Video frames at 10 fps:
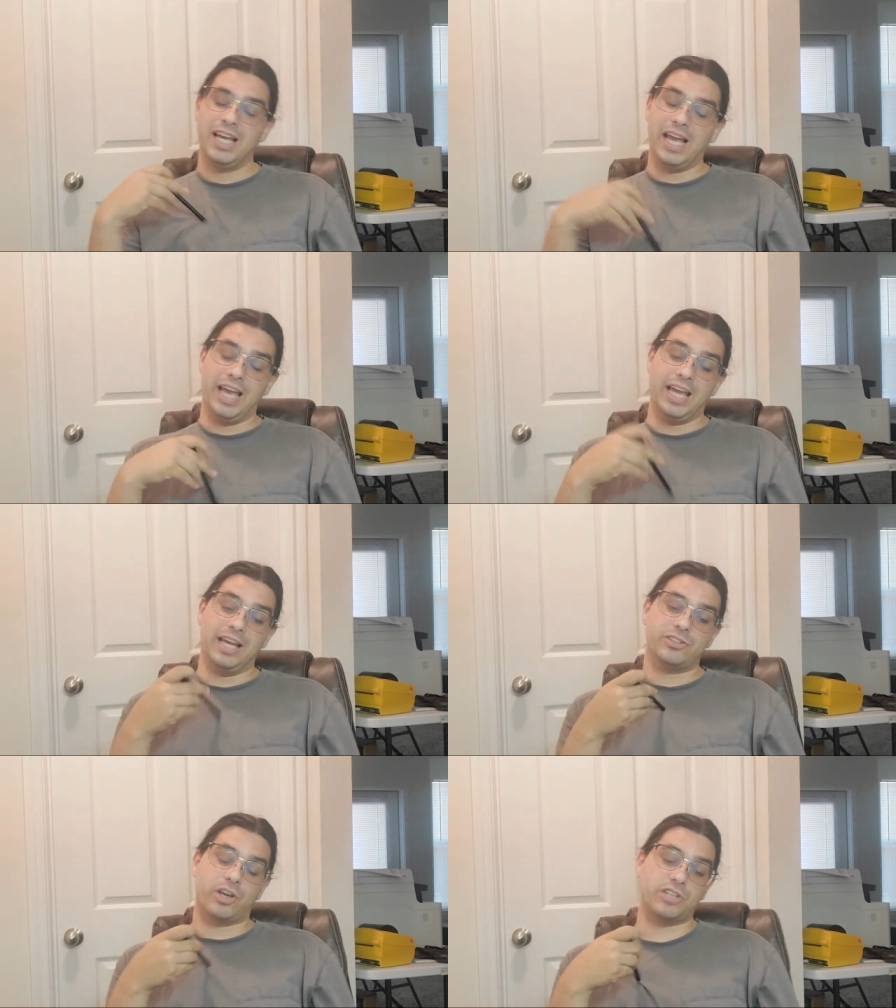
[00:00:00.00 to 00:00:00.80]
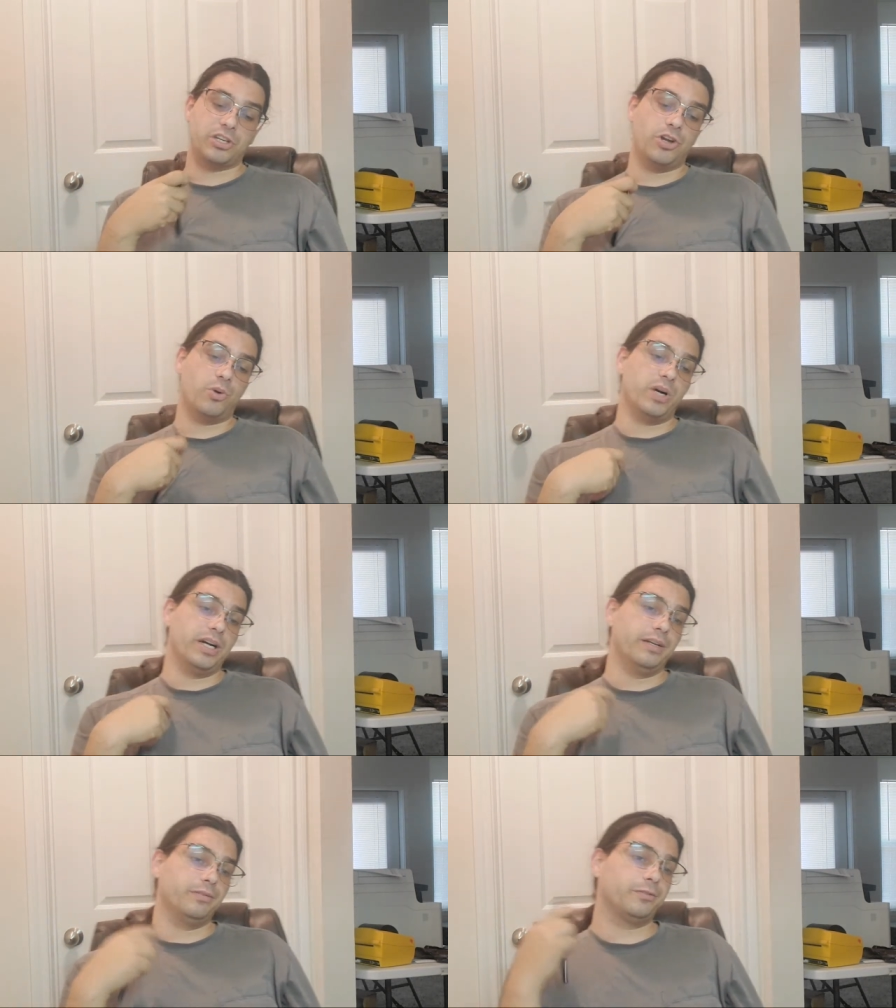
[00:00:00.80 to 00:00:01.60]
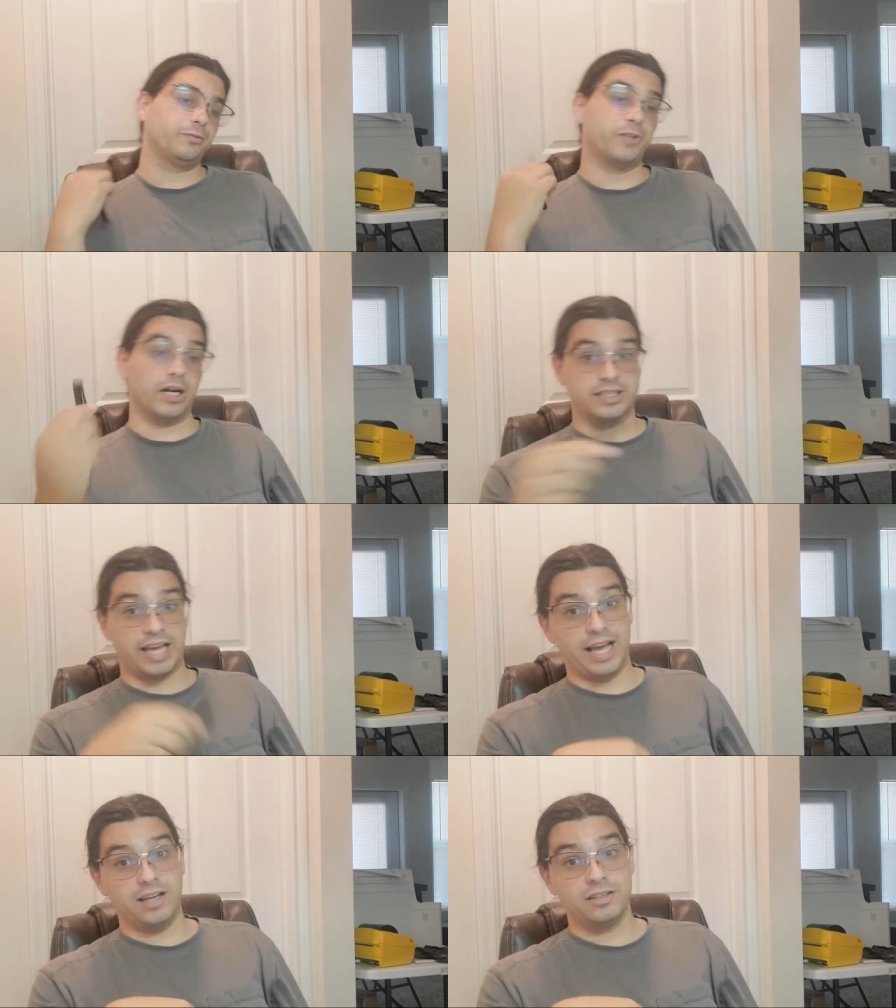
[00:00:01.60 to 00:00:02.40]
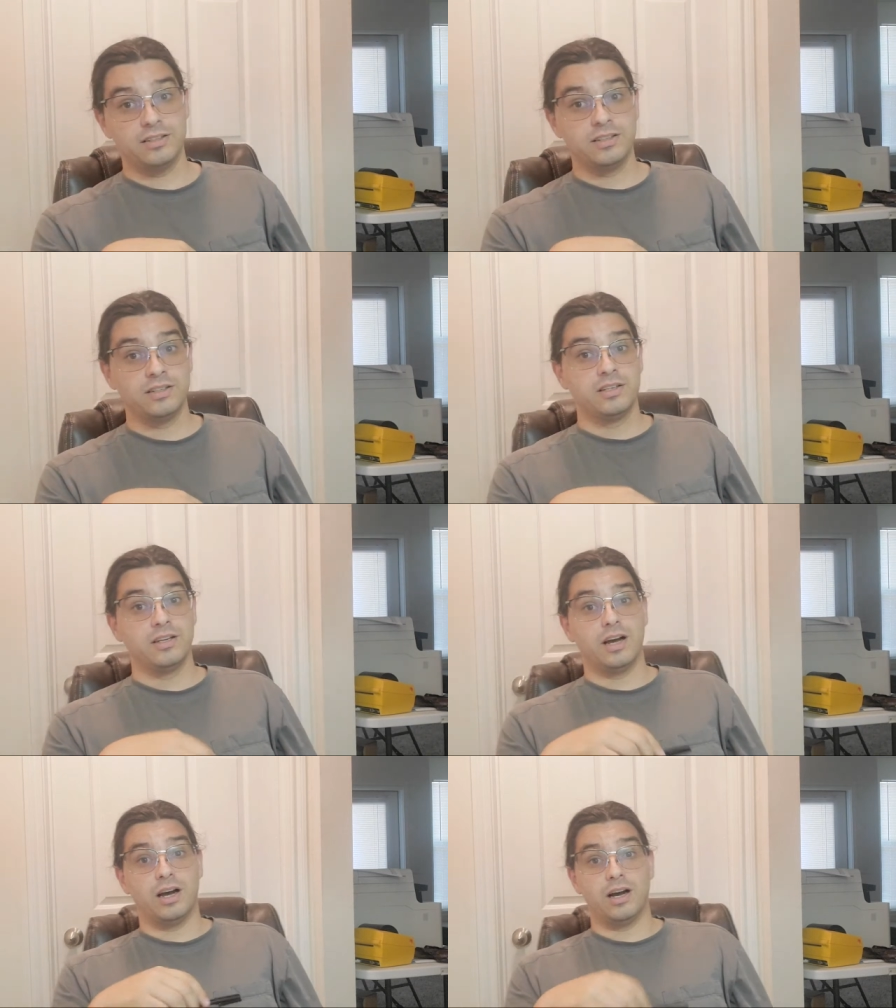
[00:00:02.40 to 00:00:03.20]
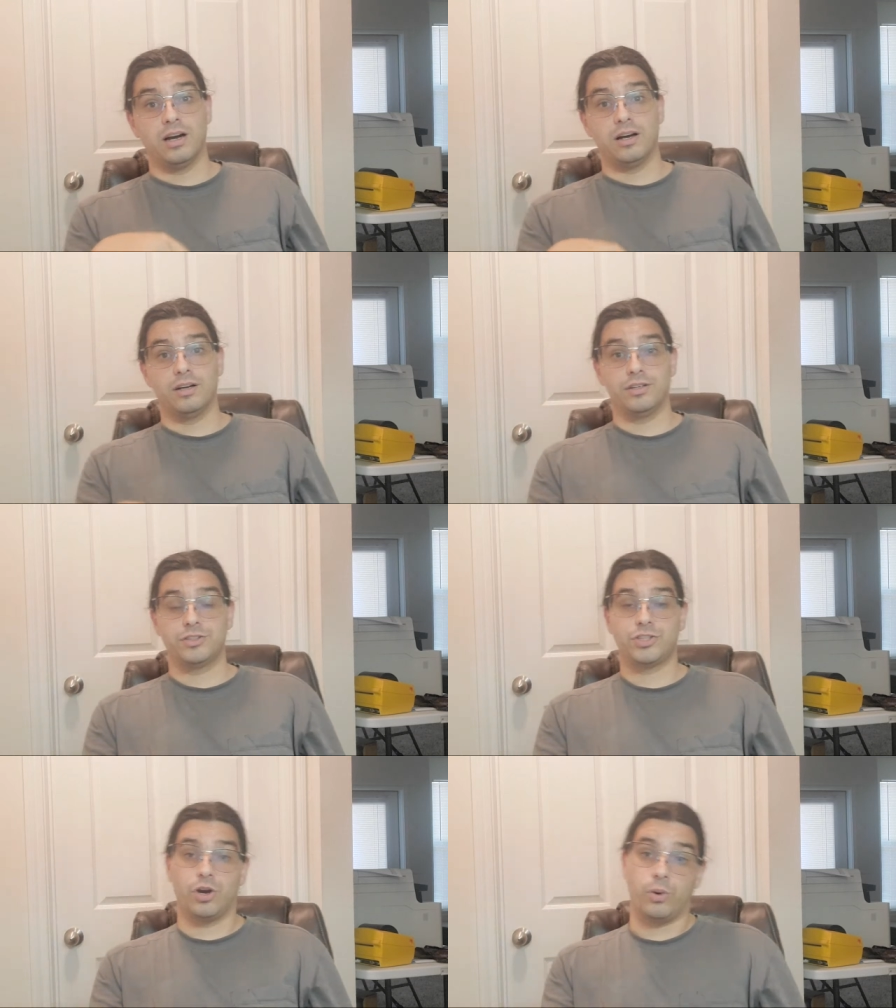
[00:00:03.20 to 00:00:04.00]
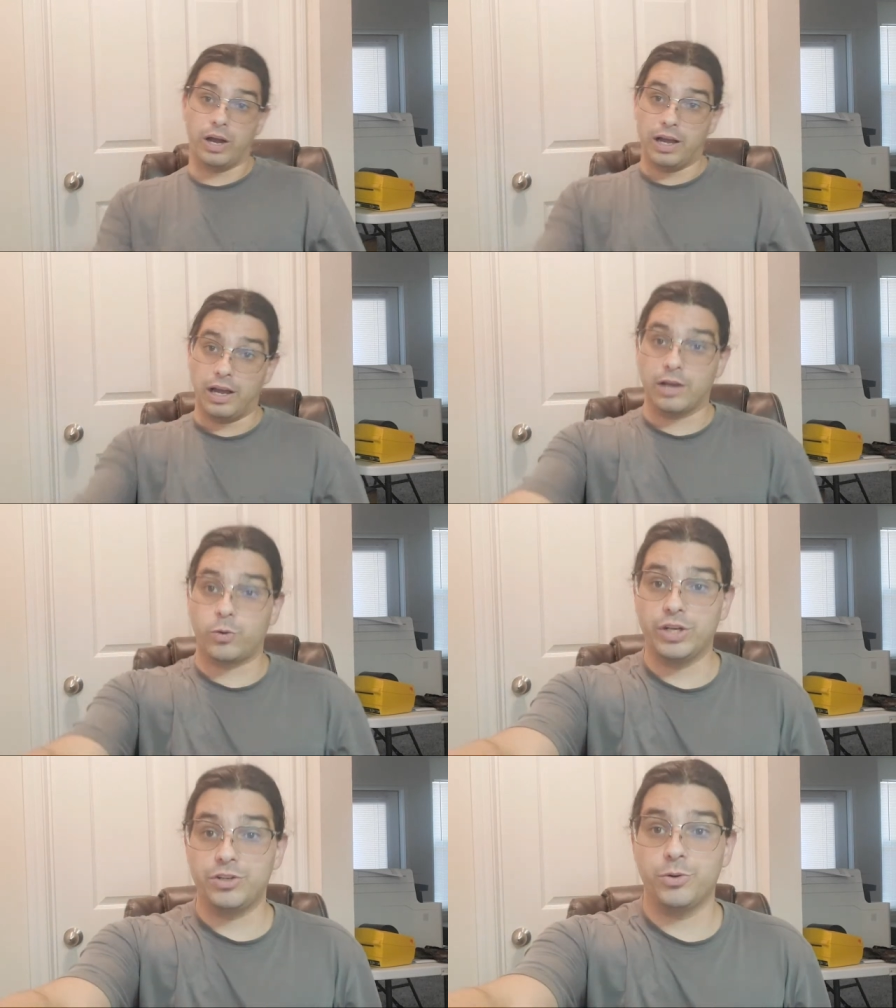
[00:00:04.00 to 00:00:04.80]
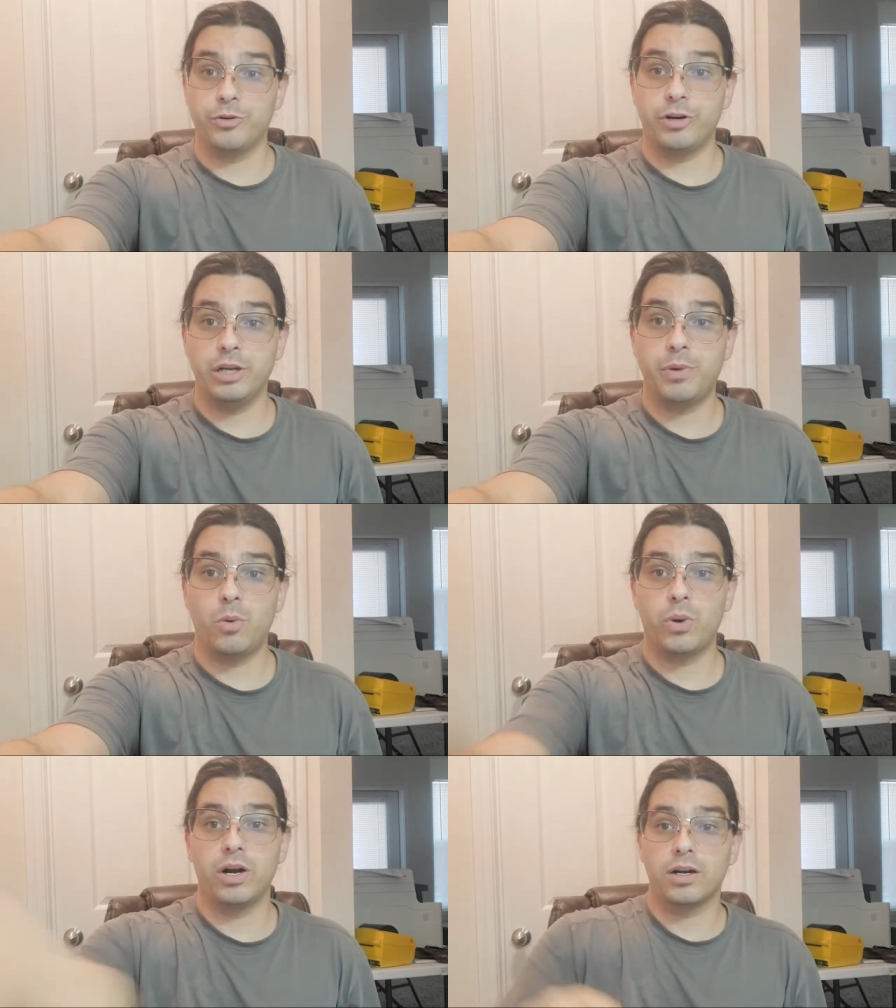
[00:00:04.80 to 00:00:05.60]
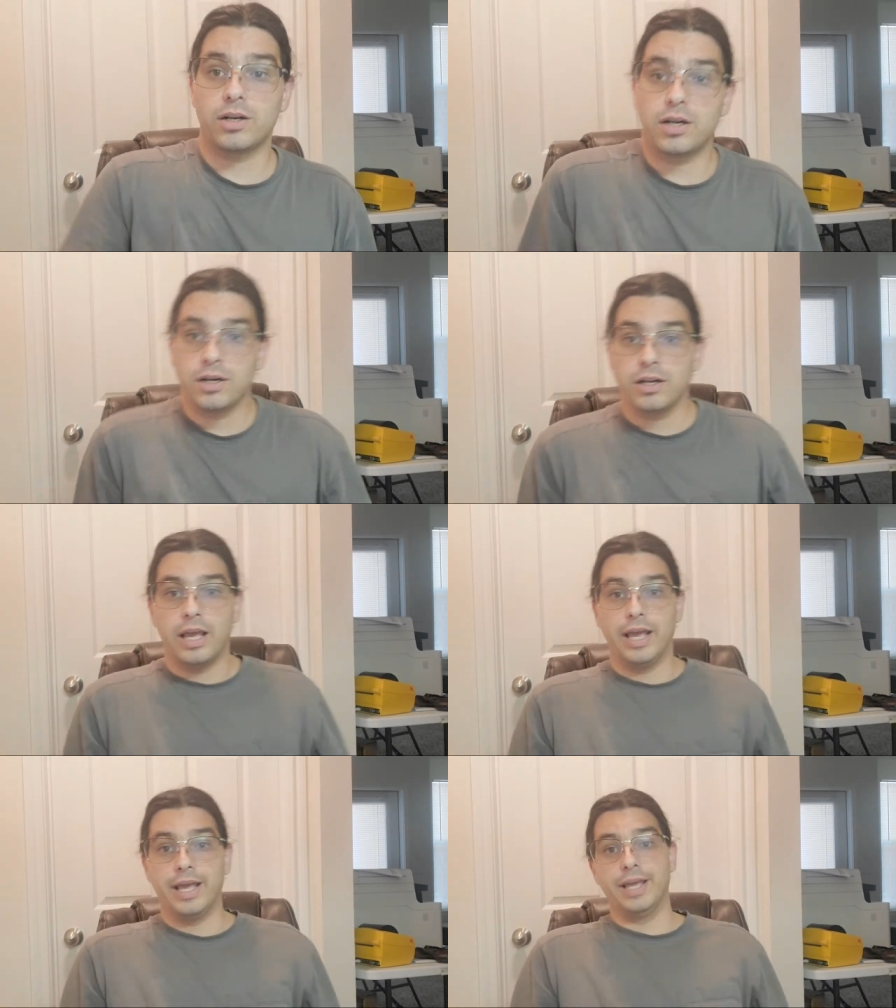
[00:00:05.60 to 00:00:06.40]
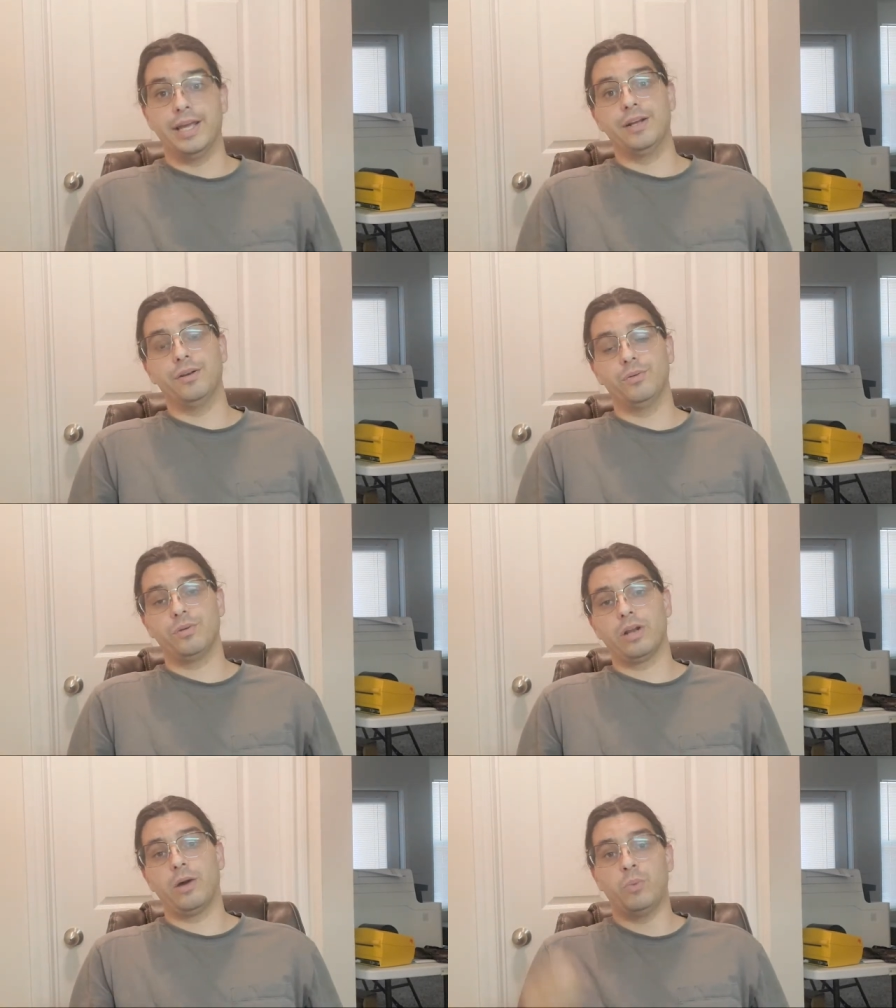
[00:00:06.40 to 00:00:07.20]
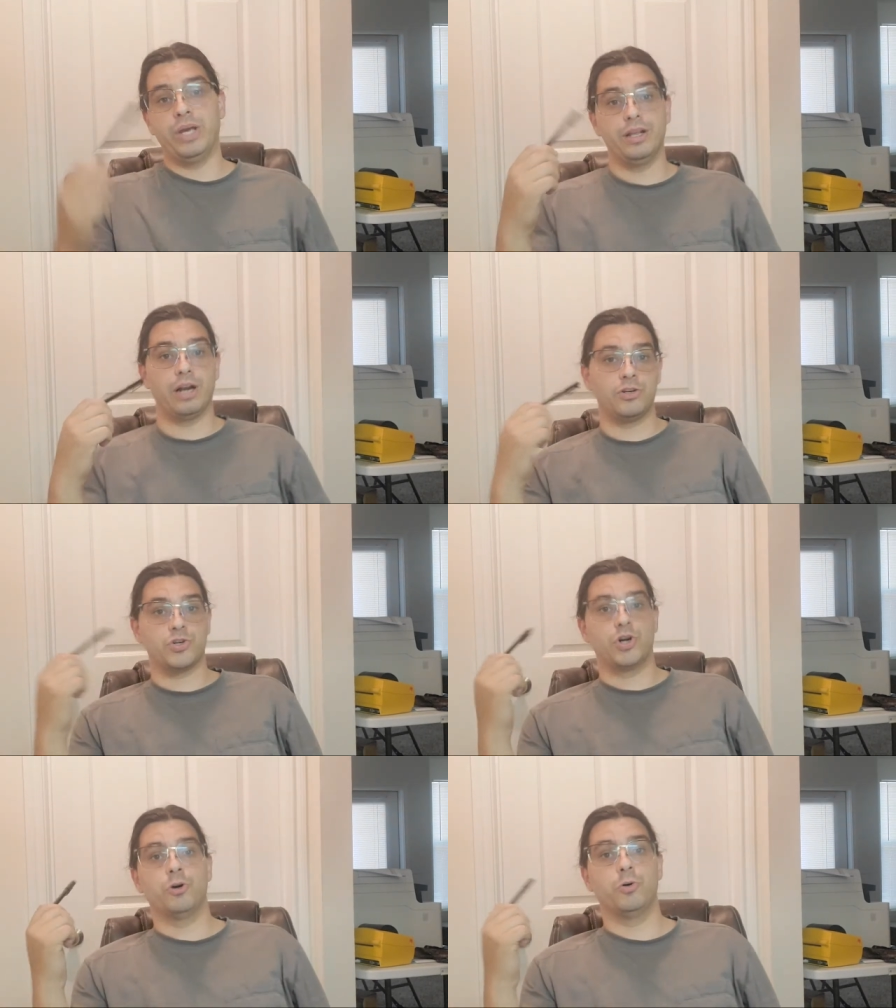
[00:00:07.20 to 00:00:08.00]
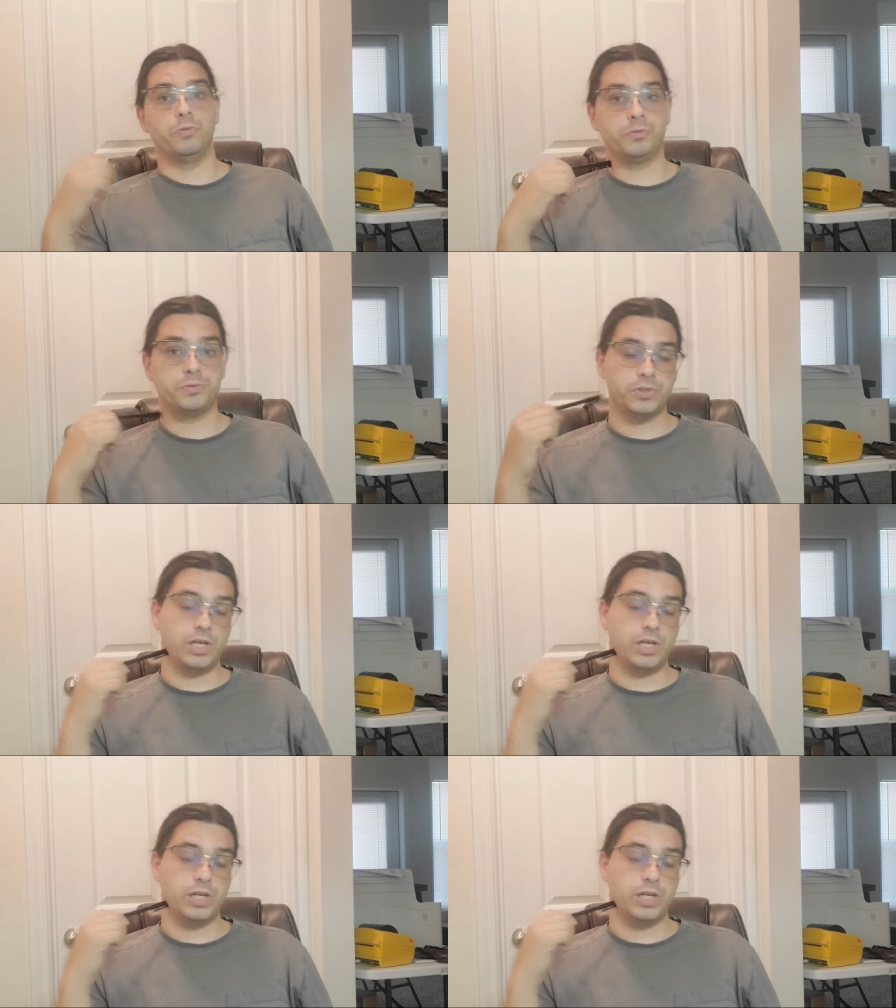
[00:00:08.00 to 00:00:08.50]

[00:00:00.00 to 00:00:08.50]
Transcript: And so I was like, you know what? Fuck that. So I quit doing repo work, and I went and I drove.